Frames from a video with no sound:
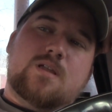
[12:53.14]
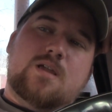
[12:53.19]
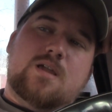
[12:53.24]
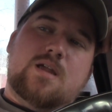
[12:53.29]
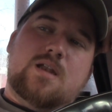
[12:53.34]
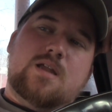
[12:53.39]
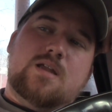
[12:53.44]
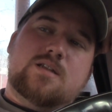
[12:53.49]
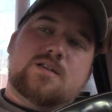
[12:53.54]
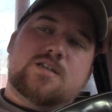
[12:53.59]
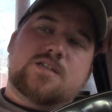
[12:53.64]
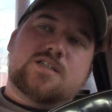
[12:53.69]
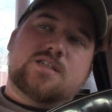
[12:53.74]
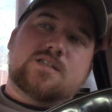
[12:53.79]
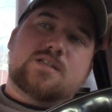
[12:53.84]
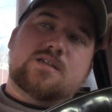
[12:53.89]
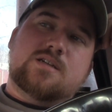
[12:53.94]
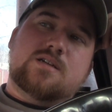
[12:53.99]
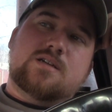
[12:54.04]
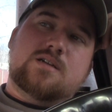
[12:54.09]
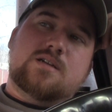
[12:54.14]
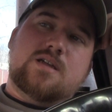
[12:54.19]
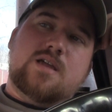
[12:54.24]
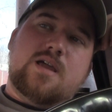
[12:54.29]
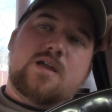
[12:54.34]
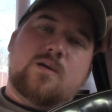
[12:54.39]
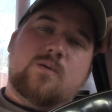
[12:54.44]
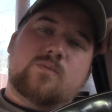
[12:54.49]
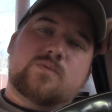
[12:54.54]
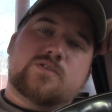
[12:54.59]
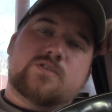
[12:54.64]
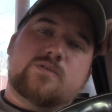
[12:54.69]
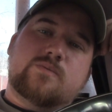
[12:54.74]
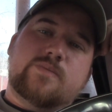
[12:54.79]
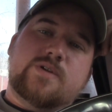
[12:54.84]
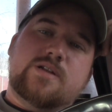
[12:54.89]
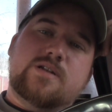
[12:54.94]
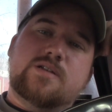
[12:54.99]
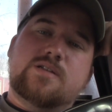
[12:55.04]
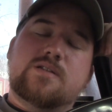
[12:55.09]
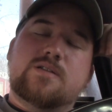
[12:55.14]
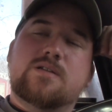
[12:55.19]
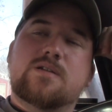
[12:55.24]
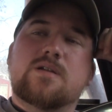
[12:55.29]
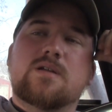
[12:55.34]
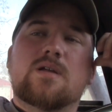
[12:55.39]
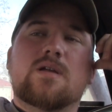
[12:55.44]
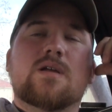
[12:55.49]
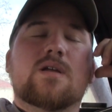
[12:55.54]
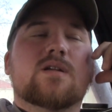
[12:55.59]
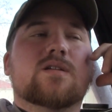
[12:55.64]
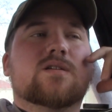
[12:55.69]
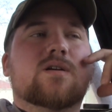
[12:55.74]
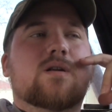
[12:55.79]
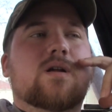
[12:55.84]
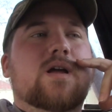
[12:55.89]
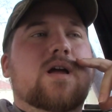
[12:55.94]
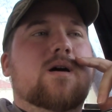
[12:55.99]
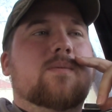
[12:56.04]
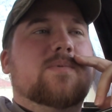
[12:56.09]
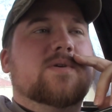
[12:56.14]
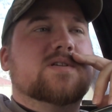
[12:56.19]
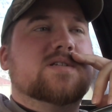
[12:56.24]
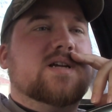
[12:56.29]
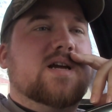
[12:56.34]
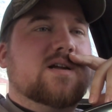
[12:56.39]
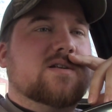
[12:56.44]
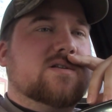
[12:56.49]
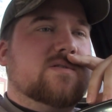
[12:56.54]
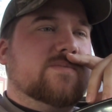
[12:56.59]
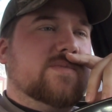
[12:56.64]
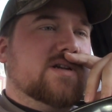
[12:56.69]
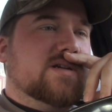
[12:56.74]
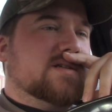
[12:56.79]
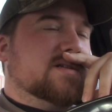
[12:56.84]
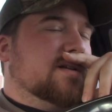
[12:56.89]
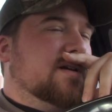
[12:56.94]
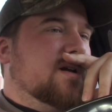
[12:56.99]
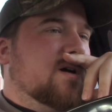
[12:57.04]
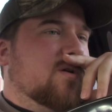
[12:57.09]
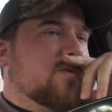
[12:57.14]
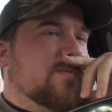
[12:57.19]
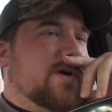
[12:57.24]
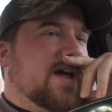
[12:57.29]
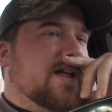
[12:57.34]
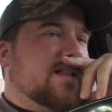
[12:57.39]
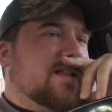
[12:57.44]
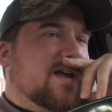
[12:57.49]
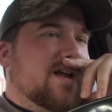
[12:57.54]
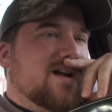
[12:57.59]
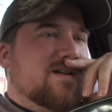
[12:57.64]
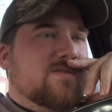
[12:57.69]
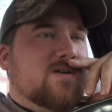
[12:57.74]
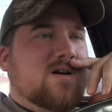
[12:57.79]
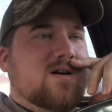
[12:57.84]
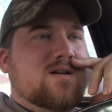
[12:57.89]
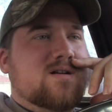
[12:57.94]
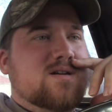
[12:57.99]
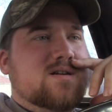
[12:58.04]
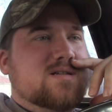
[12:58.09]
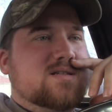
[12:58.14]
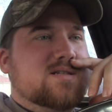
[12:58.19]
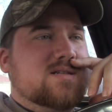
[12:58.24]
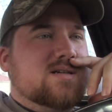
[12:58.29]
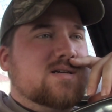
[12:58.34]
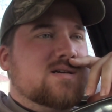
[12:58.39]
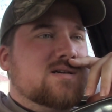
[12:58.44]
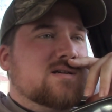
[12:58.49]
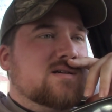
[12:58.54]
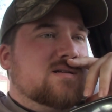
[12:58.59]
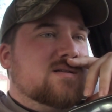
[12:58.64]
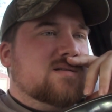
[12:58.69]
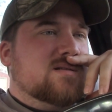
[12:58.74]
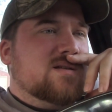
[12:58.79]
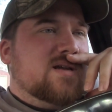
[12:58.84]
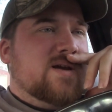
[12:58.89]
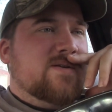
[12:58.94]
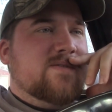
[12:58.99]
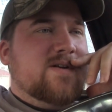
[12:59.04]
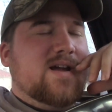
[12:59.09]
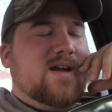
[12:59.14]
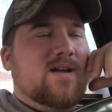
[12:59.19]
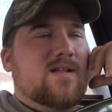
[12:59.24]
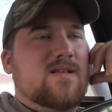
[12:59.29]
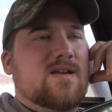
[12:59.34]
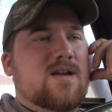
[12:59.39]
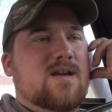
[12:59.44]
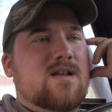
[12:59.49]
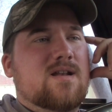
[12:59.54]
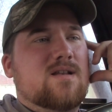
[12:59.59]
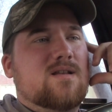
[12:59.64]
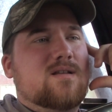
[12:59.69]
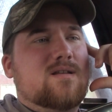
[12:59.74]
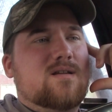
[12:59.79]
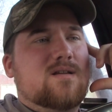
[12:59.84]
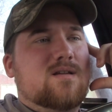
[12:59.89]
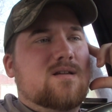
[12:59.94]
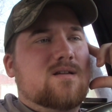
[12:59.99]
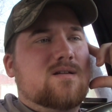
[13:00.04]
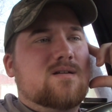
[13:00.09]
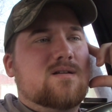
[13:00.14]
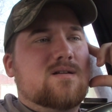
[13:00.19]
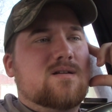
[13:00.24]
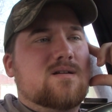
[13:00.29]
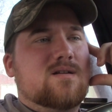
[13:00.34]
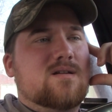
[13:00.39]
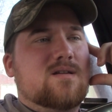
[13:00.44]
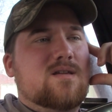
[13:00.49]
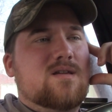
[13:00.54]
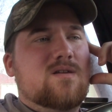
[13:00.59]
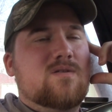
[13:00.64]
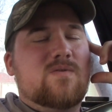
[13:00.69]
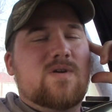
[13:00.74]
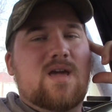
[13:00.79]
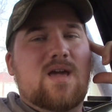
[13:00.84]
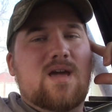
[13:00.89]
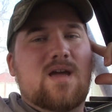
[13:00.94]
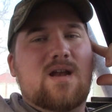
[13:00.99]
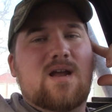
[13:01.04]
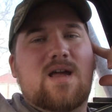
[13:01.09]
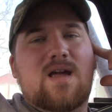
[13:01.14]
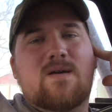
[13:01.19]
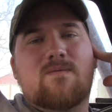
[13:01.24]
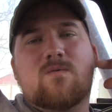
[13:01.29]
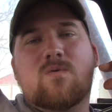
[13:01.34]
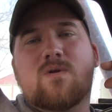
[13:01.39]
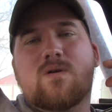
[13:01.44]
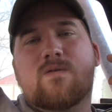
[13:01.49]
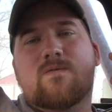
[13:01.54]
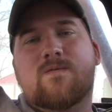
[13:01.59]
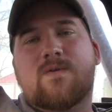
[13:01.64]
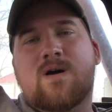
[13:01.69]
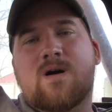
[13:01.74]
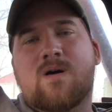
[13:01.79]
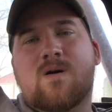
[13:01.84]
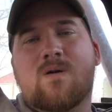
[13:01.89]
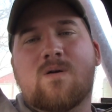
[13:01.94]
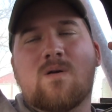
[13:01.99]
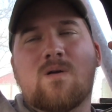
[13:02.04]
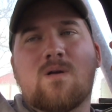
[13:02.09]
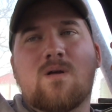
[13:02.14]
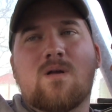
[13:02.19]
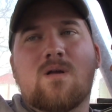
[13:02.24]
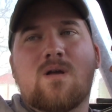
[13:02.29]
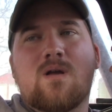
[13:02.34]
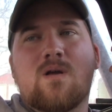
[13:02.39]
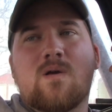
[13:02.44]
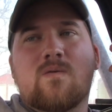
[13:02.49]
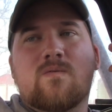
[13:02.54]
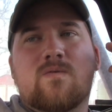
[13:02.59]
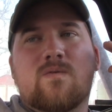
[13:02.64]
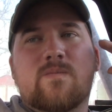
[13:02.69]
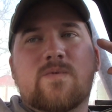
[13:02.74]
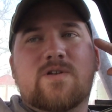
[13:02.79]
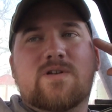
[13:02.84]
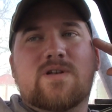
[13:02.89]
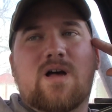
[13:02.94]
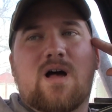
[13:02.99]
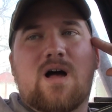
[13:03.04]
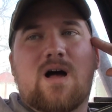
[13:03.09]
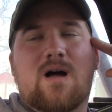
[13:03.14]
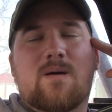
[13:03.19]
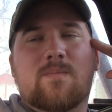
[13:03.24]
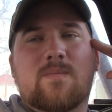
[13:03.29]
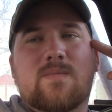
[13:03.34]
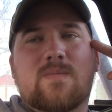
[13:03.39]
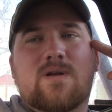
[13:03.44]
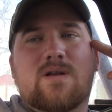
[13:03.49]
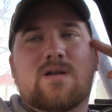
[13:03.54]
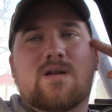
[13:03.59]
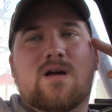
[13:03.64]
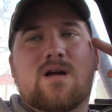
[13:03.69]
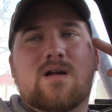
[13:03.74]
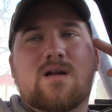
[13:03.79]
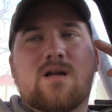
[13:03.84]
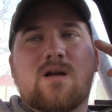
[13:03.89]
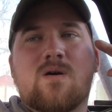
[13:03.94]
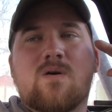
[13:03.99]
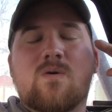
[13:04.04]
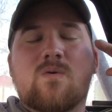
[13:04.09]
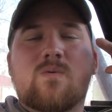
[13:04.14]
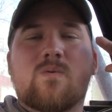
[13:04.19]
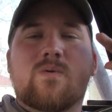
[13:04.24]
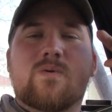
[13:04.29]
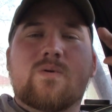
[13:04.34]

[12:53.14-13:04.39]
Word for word: and it just uh, it helps tremendously. It's going to help us out tremendously. The only bad thing I've heard is every now and then uh, you can have one to fall from the top and not go